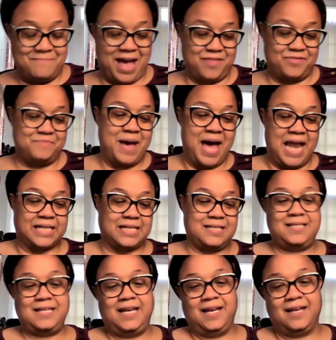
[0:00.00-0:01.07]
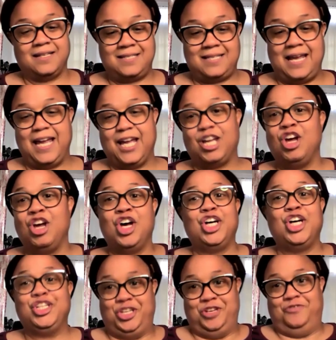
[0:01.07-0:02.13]
mathematics sake,
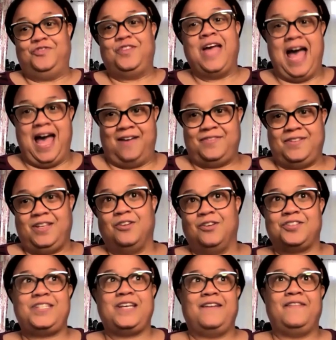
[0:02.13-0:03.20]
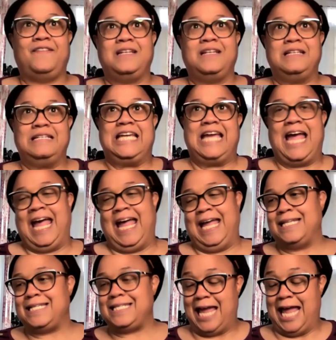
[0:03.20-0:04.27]
you have your
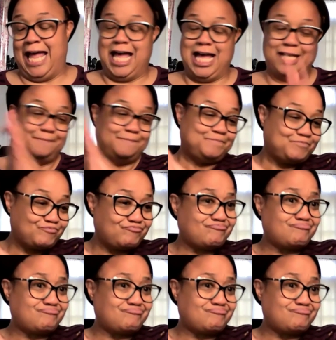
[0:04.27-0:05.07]
7d8 and